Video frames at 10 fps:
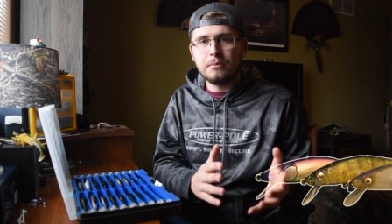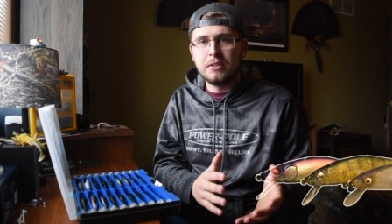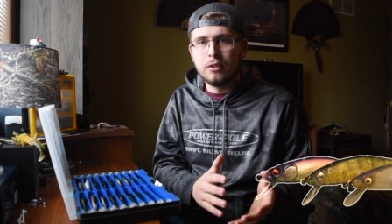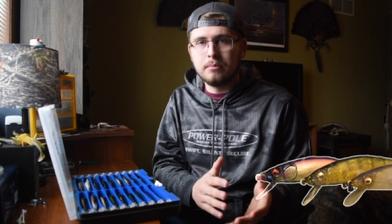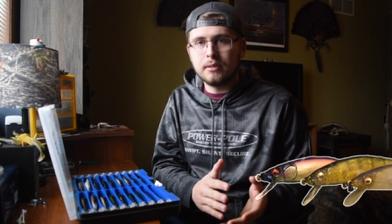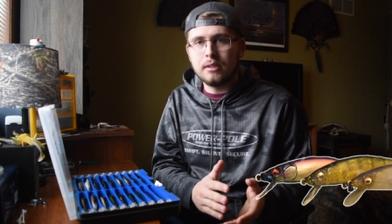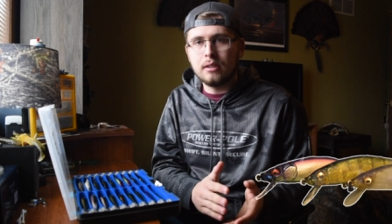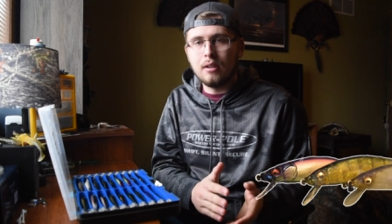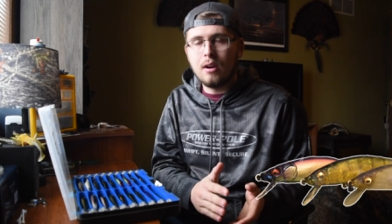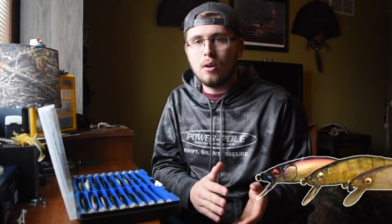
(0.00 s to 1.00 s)
them super
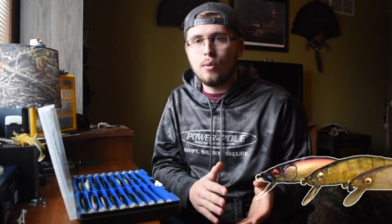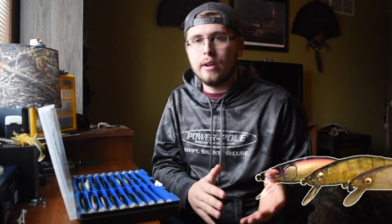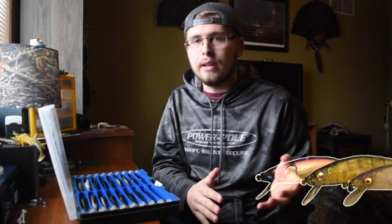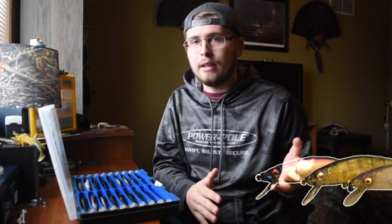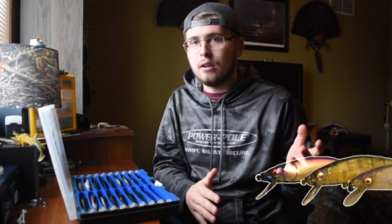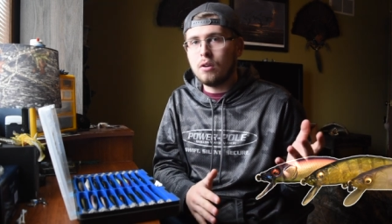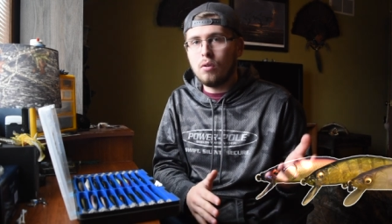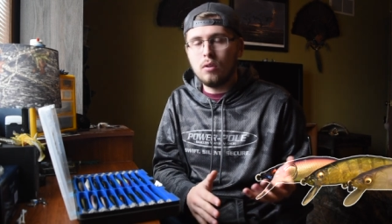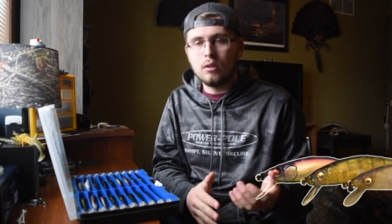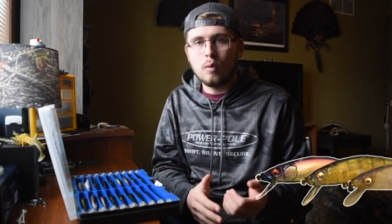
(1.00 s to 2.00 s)
slow in
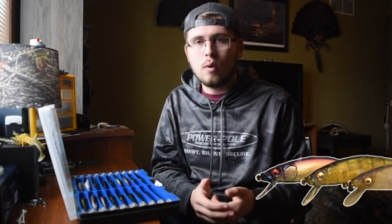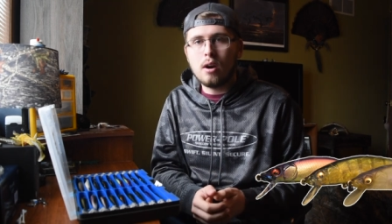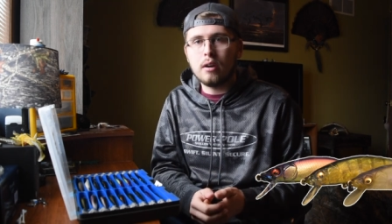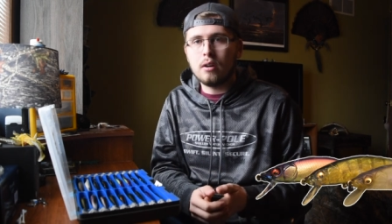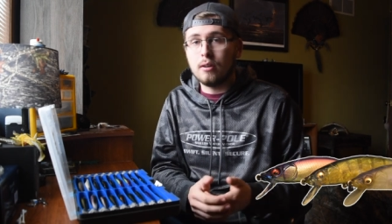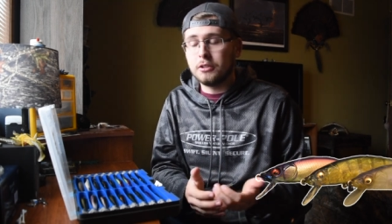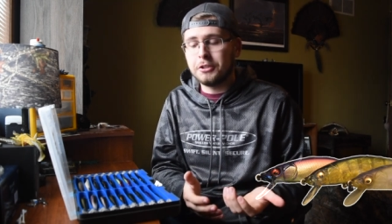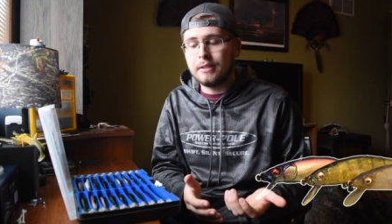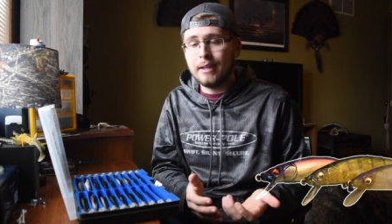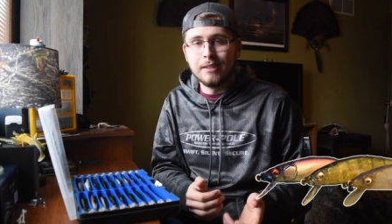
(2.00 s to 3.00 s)
colder water or
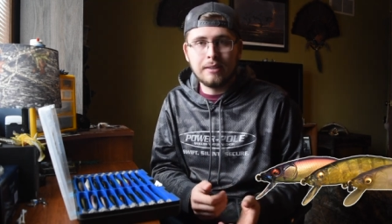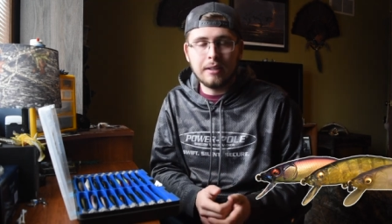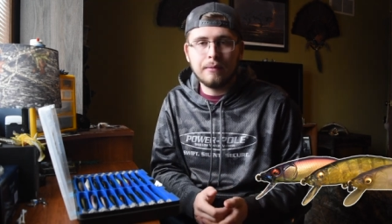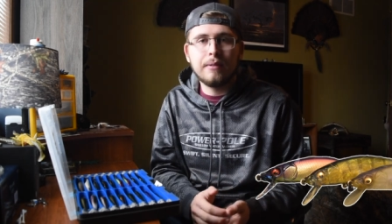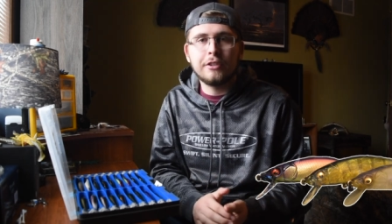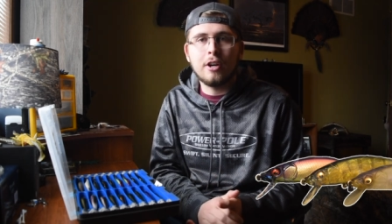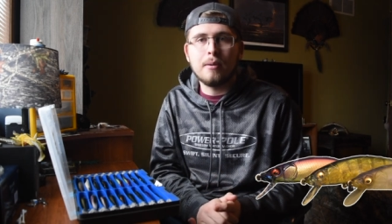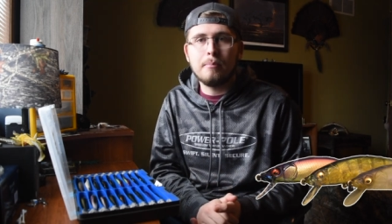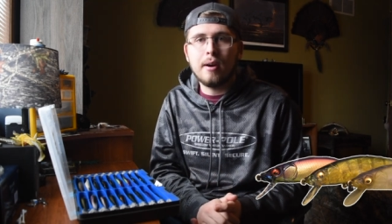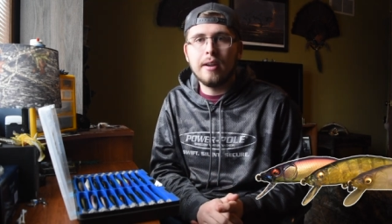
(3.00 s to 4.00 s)
just days that the fish
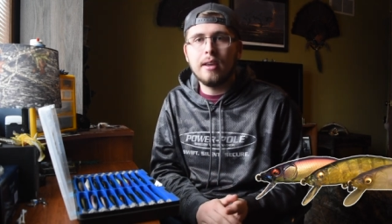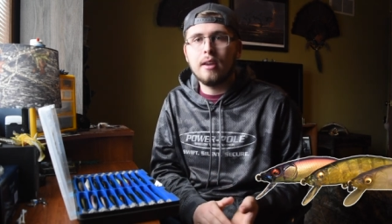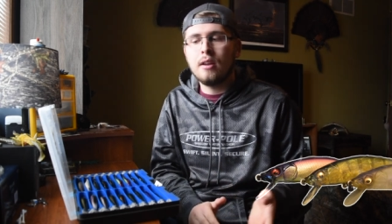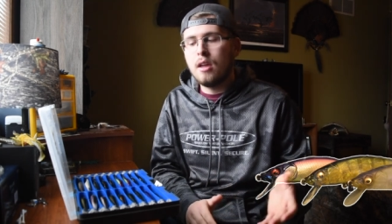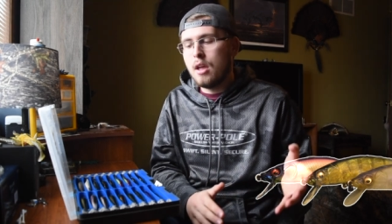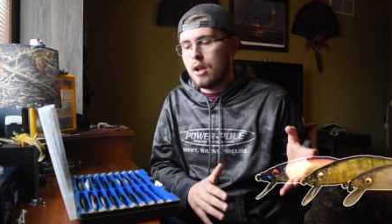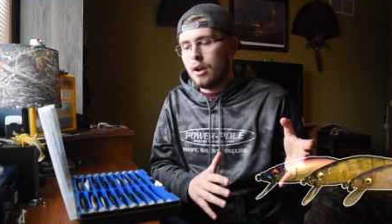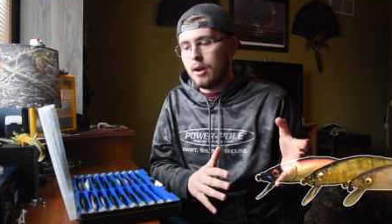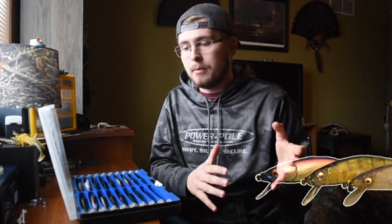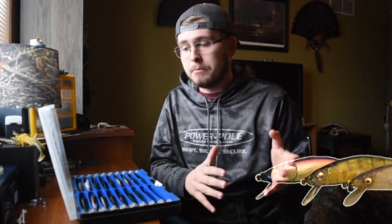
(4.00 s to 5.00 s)
aren't biting.
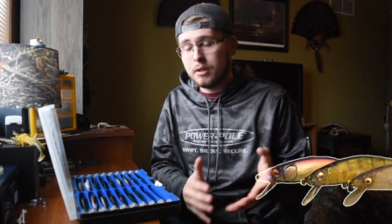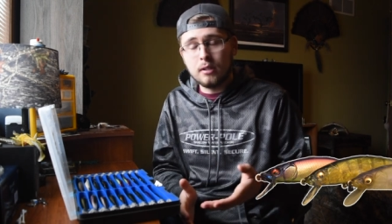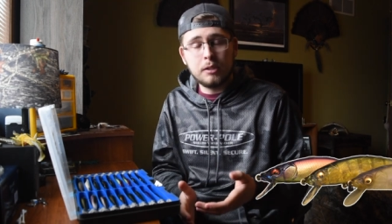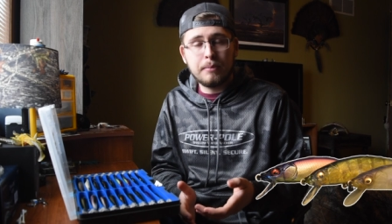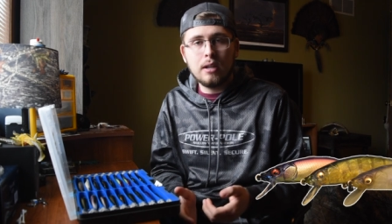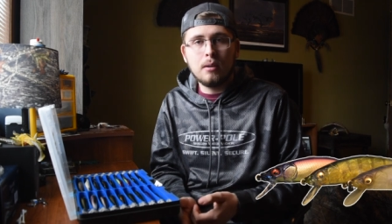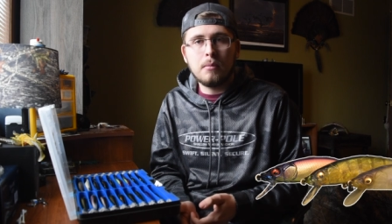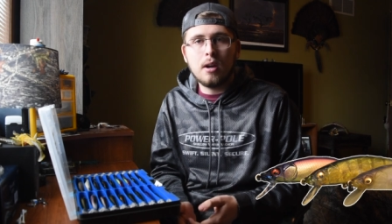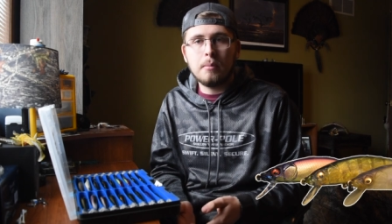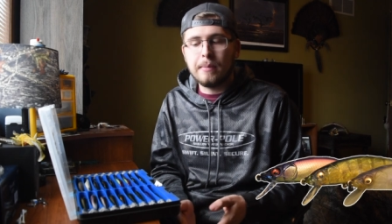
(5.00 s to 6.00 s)
Um, you can speed
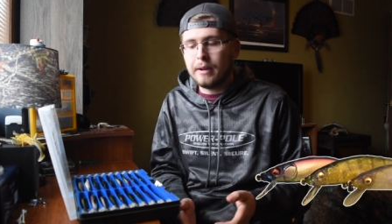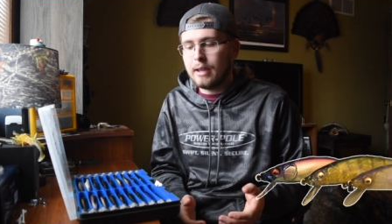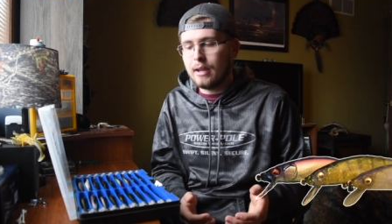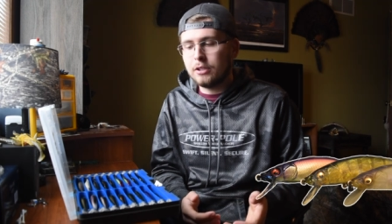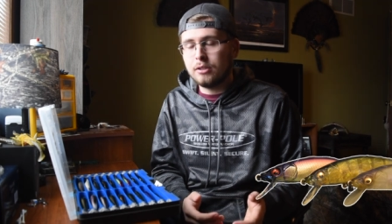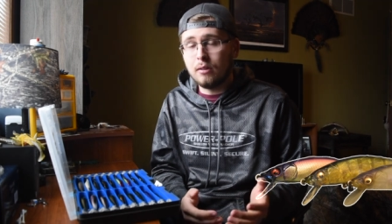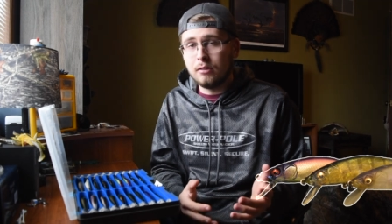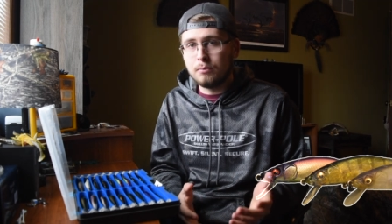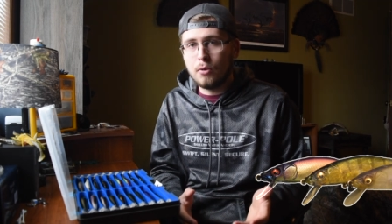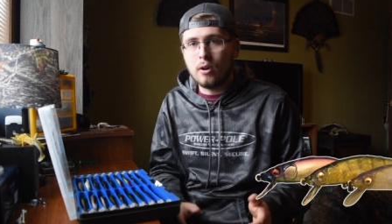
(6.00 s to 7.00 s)
them up and catch
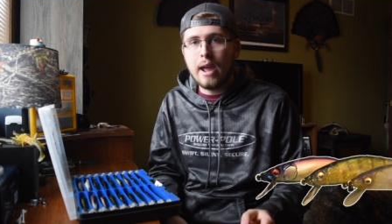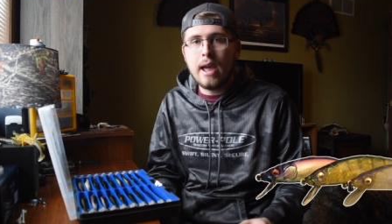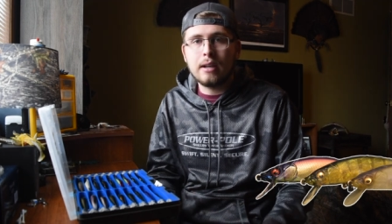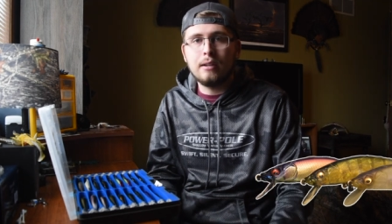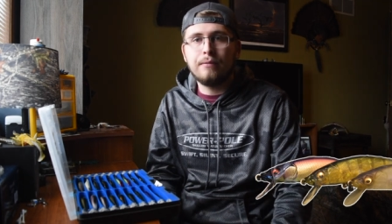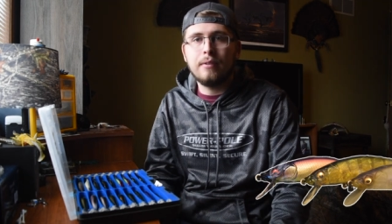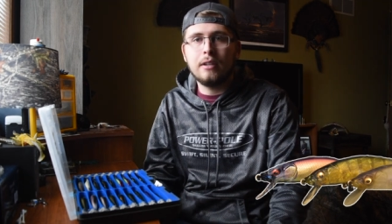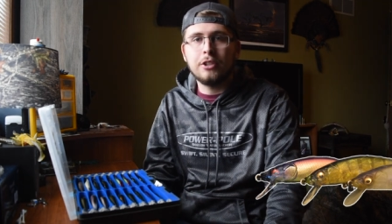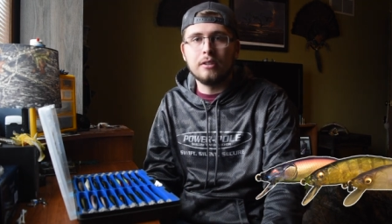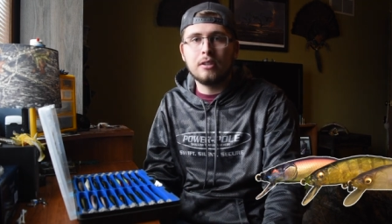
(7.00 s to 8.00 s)
those more active
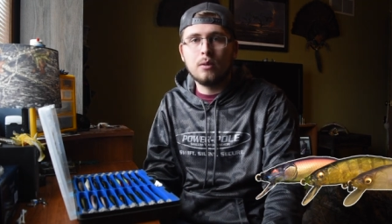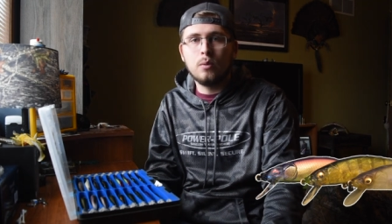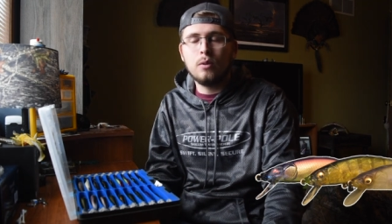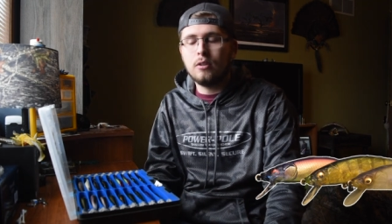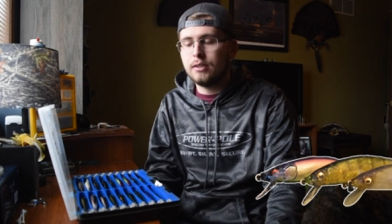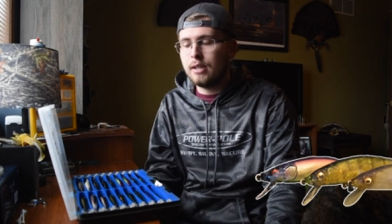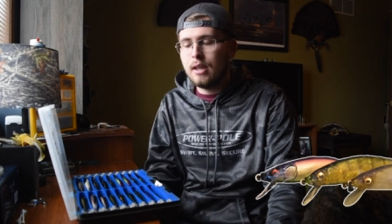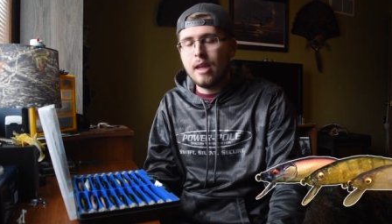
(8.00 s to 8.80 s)
fish in schools.